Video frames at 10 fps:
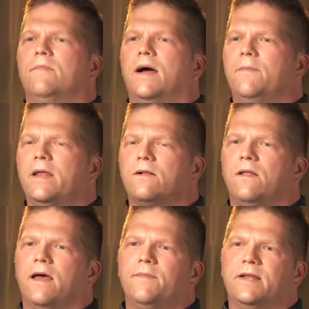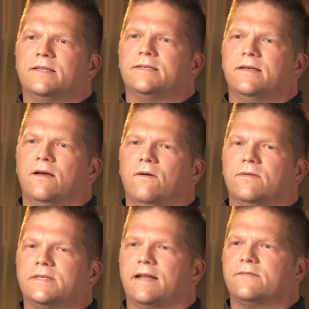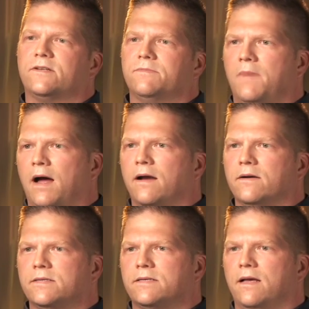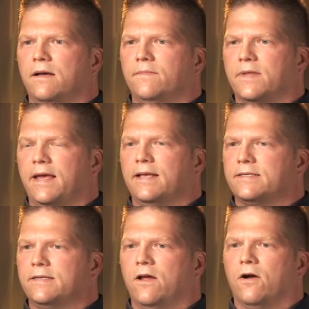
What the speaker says: My medical admin NCO, Staff Sergeant Myers, Kansas City